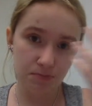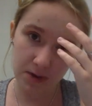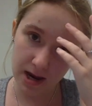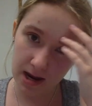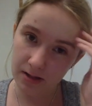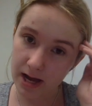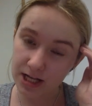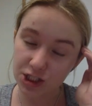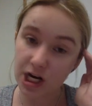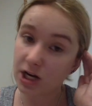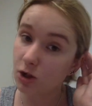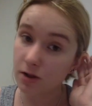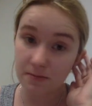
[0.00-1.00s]
being like
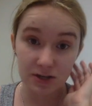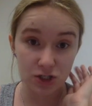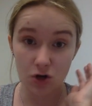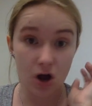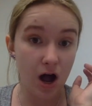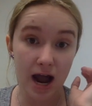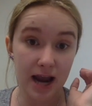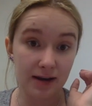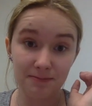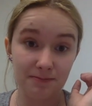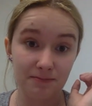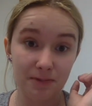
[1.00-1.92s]
Jekyll and Mr. Hyde.